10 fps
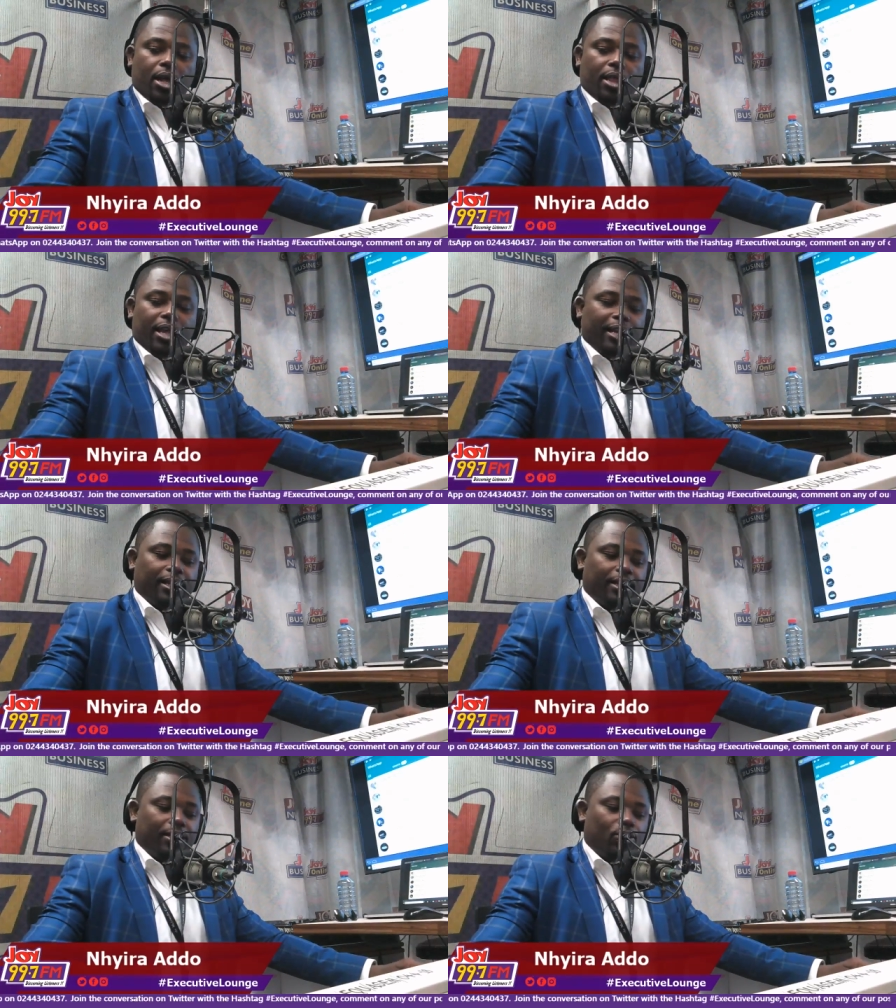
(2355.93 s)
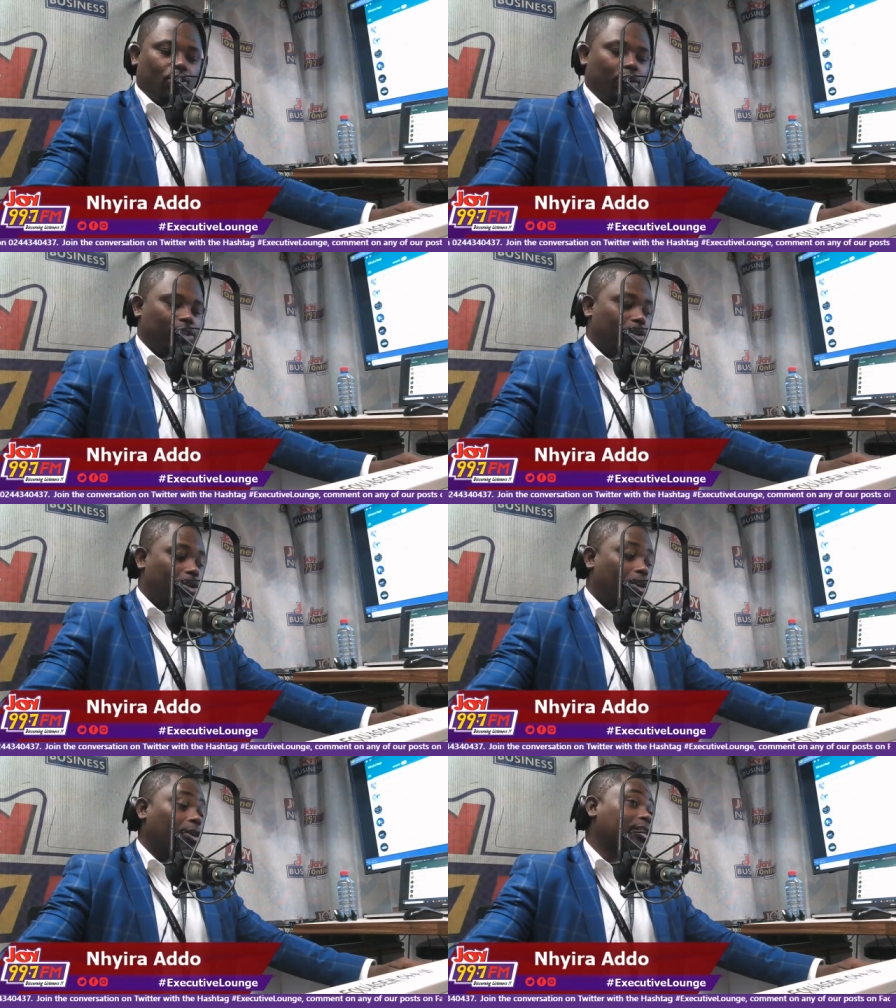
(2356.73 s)
that all is
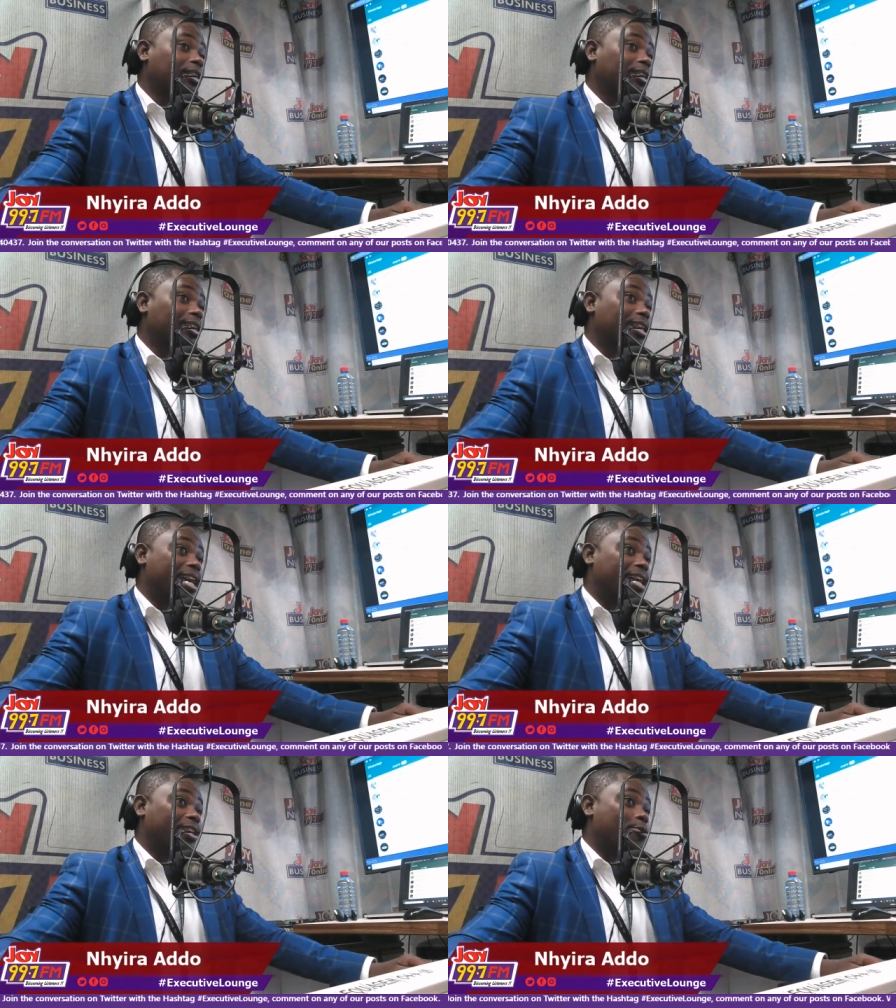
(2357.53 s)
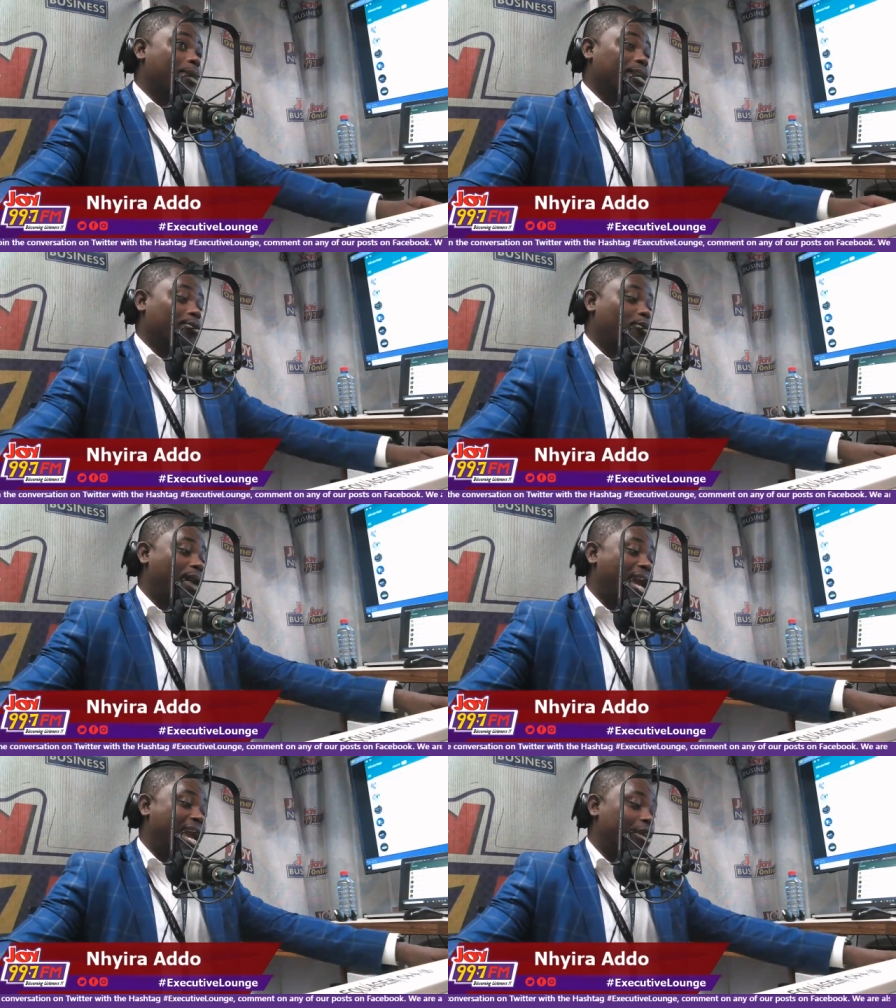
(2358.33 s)
not lost, that no matter
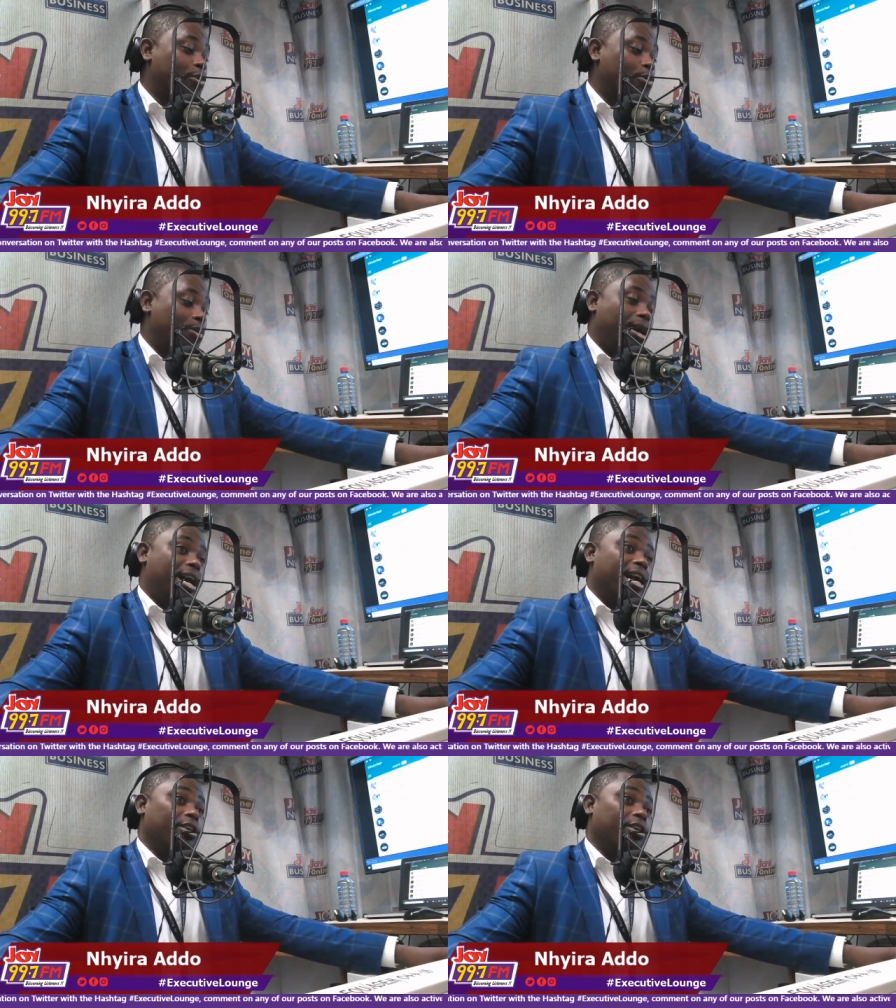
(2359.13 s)
where you are,